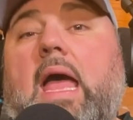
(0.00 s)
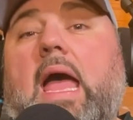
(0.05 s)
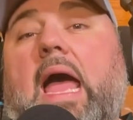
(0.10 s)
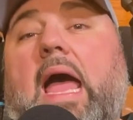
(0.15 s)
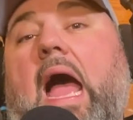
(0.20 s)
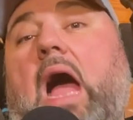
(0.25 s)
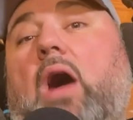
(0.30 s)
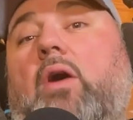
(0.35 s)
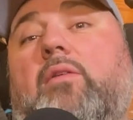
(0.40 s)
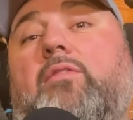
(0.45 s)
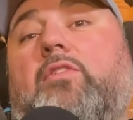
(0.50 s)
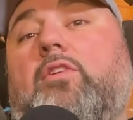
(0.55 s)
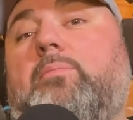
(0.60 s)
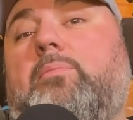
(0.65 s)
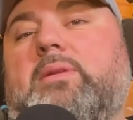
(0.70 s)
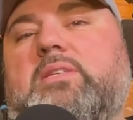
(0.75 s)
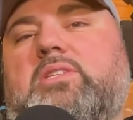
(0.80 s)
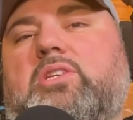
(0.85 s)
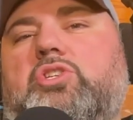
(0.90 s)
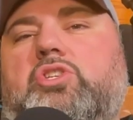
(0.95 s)
How have you
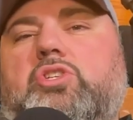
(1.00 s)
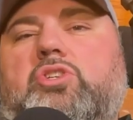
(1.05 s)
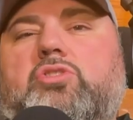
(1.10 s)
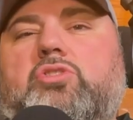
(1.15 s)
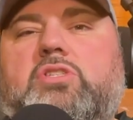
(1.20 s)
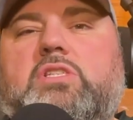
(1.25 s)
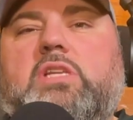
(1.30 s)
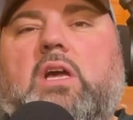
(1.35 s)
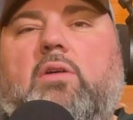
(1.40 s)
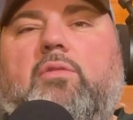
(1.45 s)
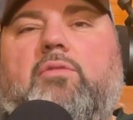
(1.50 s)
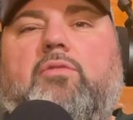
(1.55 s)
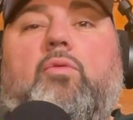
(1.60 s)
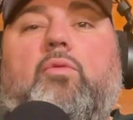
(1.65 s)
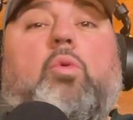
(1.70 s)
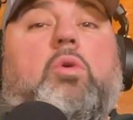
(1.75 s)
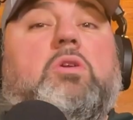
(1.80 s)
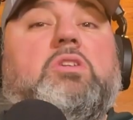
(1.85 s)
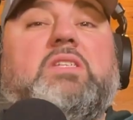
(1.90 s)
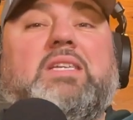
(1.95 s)
positioned yourself
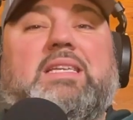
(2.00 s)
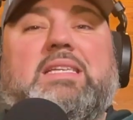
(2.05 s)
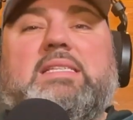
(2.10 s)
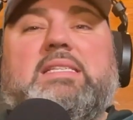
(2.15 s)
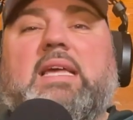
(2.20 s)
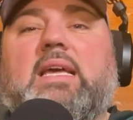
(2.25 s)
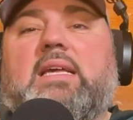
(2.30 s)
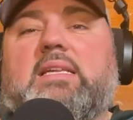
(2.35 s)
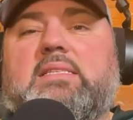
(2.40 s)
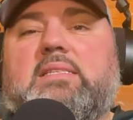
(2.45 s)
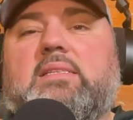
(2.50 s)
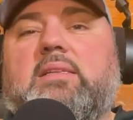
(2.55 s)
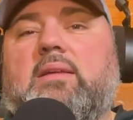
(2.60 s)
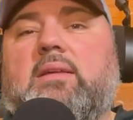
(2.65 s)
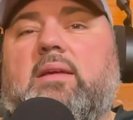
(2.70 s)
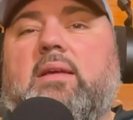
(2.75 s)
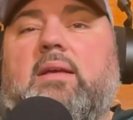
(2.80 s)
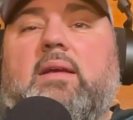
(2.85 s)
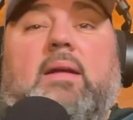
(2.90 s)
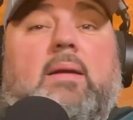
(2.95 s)
for success?
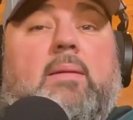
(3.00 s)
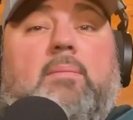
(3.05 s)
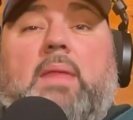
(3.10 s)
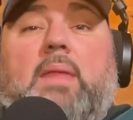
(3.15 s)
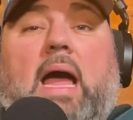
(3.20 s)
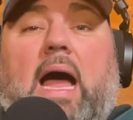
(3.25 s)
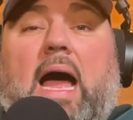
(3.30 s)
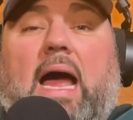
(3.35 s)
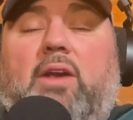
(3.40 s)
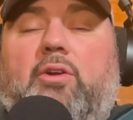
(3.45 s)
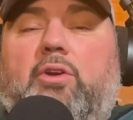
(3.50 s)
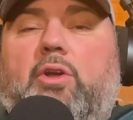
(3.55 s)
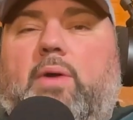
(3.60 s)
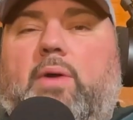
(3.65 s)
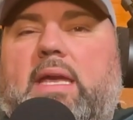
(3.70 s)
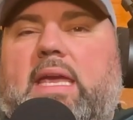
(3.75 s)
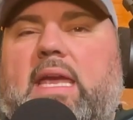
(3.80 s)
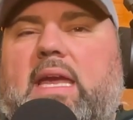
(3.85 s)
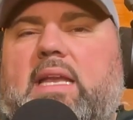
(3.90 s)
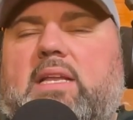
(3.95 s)
I don't know.
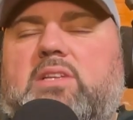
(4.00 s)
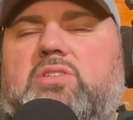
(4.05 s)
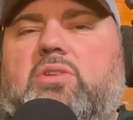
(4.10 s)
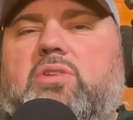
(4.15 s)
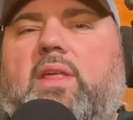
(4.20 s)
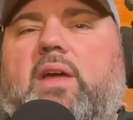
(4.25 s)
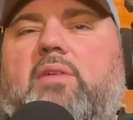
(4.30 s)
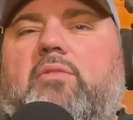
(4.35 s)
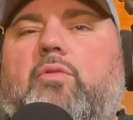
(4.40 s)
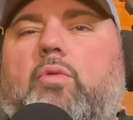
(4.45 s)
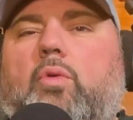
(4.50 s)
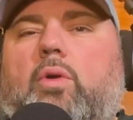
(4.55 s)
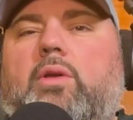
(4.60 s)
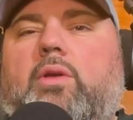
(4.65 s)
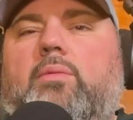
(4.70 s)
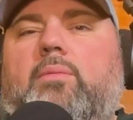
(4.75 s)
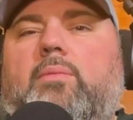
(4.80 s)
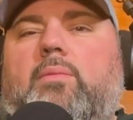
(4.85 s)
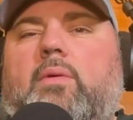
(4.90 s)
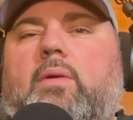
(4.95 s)
I can't answer that for
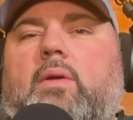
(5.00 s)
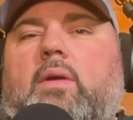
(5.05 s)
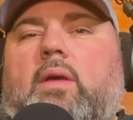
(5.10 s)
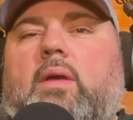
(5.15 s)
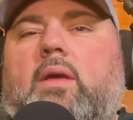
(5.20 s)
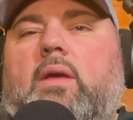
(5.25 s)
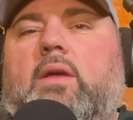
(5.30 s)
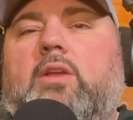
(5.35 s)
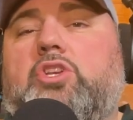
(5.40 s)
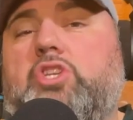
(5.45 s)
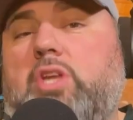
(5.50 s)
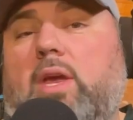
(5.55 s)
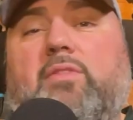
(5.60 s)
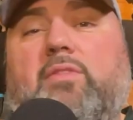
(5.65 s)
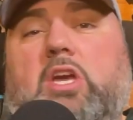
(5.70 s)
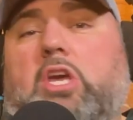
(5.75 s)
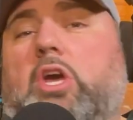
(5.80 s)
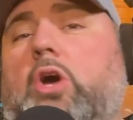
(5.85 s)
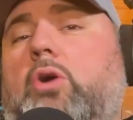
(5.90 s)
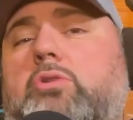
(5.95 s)
you. Do you have
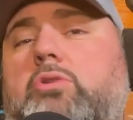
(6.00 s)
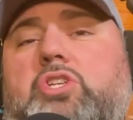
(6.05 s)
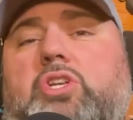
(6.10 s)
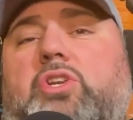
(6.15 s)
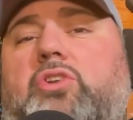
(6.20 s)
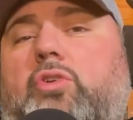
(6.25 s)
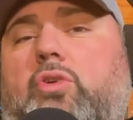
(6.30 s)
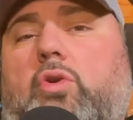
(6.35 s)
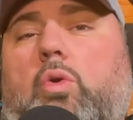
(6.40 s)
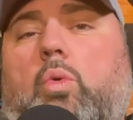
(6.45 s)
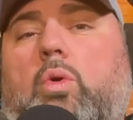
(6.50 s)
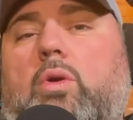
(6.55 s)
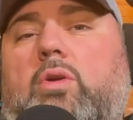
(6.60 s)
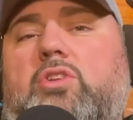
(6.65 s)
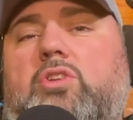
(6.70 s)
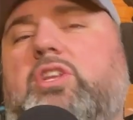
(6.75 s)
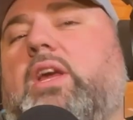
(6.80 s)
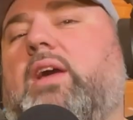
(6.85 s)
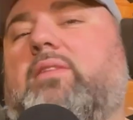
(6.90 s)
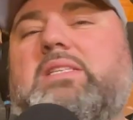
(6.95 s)
a coach in your corner?
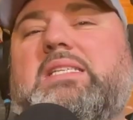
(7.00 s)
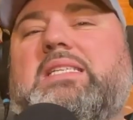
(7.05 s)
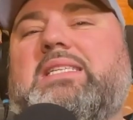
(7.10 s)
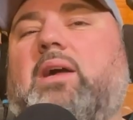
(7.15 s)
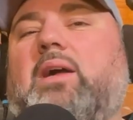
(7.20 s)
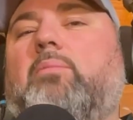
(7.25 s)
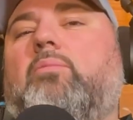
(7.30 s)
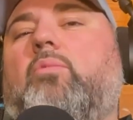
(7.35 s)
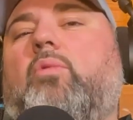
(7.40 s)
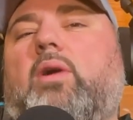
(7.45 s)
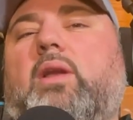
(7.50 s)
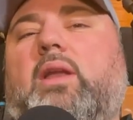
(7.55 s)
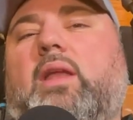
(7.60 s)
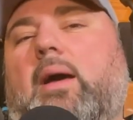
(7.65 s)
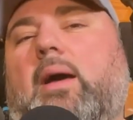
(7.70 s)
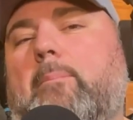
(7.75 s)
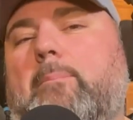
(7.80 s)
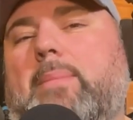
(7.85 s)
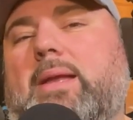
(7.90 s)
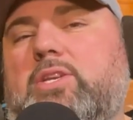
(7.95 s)
Do you have someone,
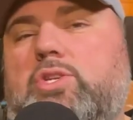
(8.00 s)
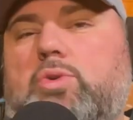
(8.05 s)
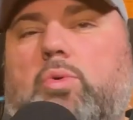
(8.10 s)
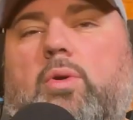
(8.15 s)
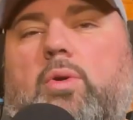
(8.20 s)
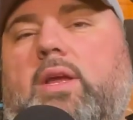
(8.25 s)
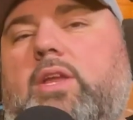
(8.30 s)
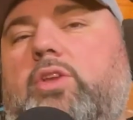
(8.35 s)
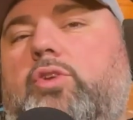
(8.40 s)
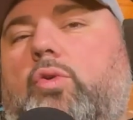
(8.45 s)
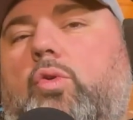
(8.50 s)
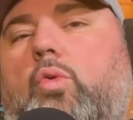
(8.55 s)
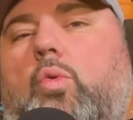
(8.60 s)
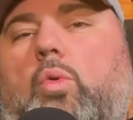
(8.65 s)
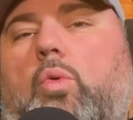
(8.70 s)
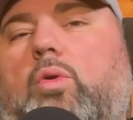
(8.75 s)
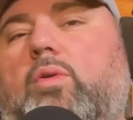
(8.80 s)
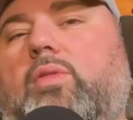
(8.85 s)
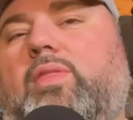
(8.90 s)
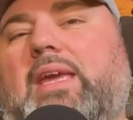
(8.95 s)
a mentor in your
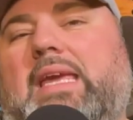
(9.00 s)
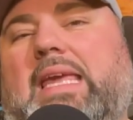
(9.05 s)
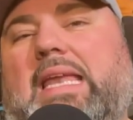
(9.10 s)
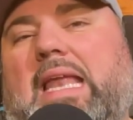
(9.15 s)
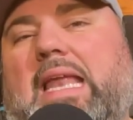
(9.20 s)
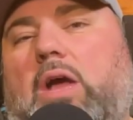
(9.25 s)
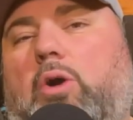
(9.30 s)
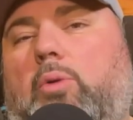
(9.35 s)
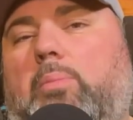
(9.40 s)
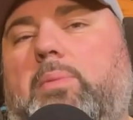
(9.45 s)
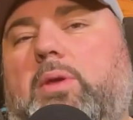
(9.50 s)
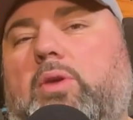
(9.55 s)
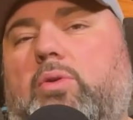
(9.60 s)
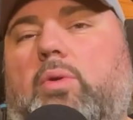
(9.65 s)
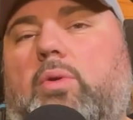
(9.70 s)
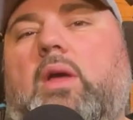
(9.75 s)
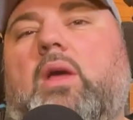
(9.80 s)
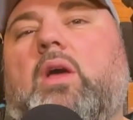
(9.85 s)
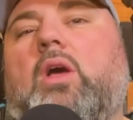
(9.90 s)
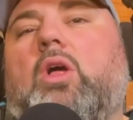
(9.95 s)
corner that can help you
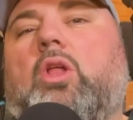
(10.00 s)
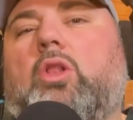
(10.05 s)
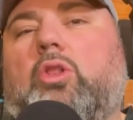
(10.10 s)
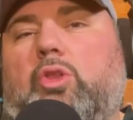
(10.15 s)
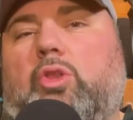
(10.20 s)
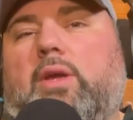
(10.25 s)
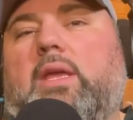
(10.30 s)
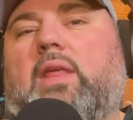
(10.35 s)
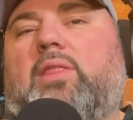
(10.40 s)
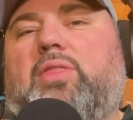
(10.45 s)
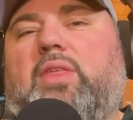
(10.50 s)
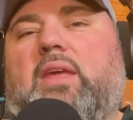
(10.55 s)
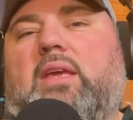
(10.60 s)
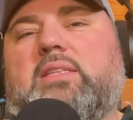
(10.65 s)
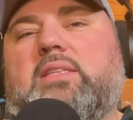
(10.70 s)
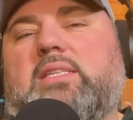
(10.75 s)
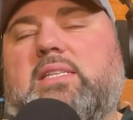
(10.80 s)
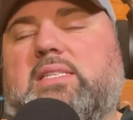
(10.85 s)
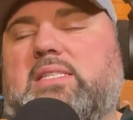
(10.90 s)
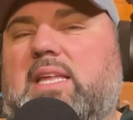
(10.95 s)
look at
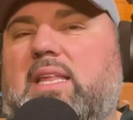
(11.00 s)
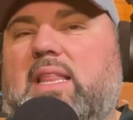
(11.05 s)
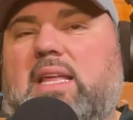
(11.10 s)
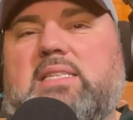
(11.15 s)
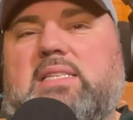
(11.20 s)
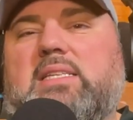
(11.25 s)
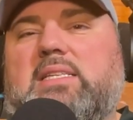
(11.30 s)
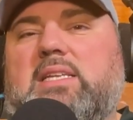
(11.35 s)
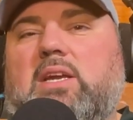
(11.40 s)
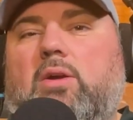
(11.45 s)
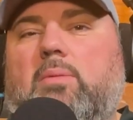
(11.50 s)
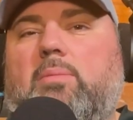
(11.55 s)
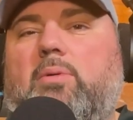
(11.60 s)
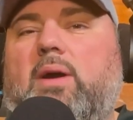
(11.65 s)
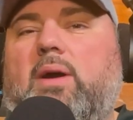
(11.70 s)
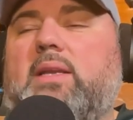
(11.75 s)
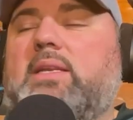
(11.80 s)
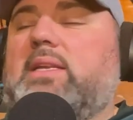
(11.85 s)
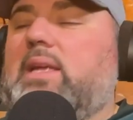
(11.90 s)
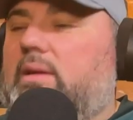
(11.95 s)
things and say, that's a terrible
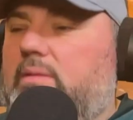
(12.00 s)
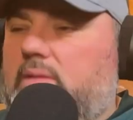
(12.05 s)
idea?